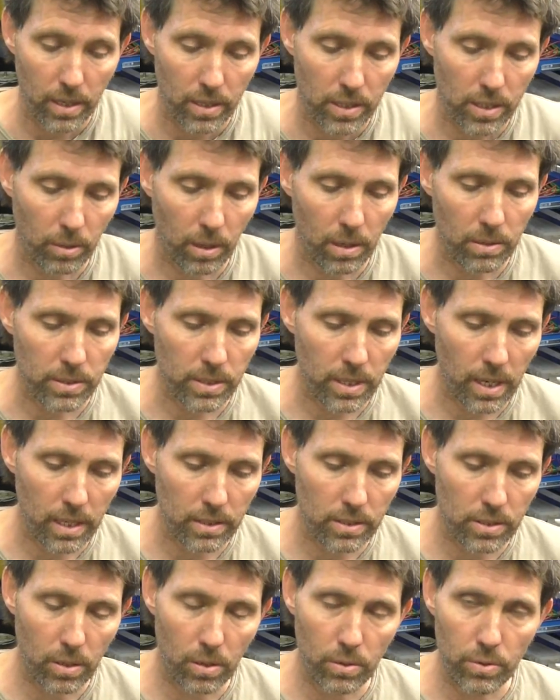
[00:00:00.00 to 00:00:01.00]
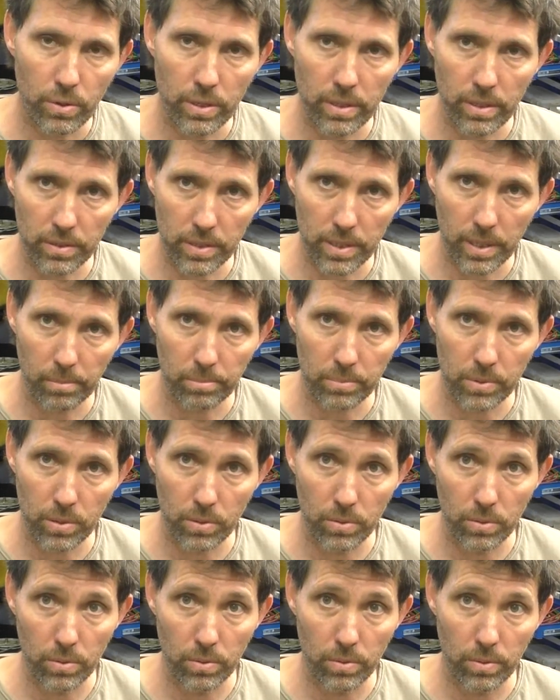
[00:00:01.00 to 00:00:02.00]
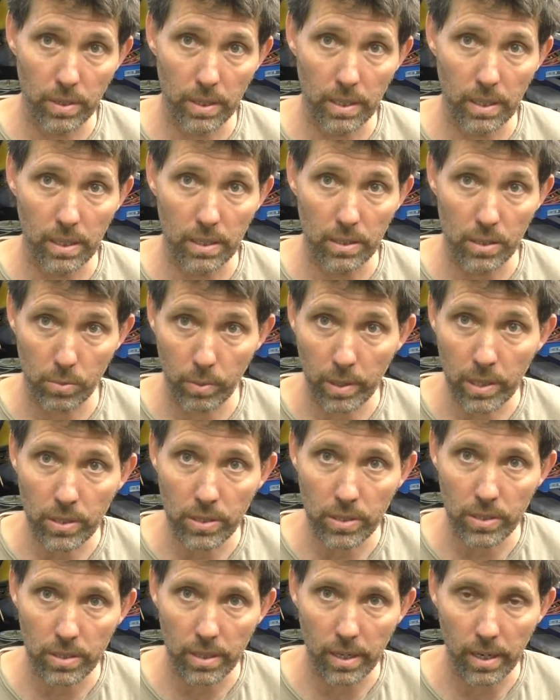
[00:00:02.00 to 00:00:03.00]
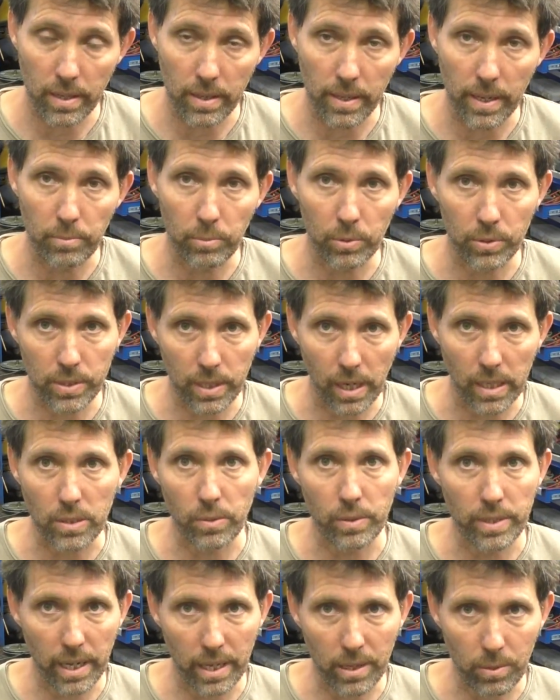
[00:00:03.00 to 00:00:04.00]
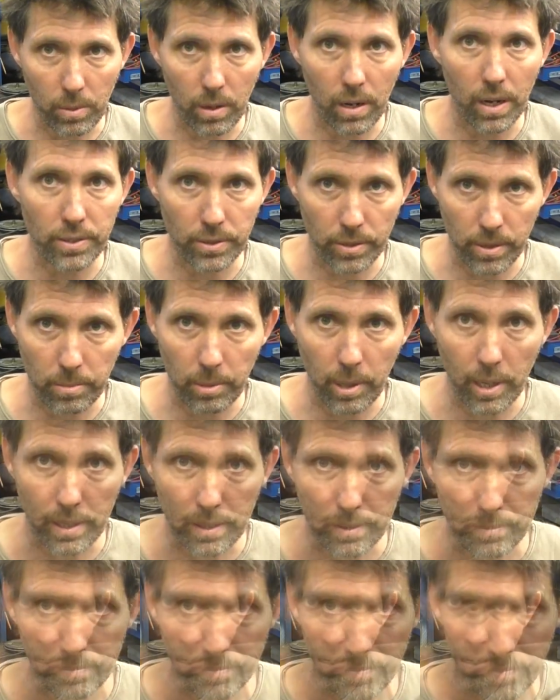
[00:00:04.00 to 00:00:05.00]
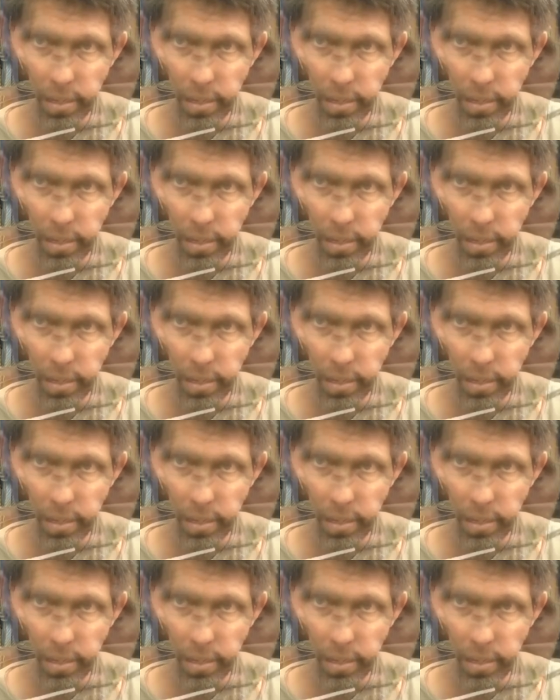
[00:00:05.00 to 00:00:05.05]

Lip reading: So I'll start soldering this up to the switch, and then we'll start doing the other wires on the bike.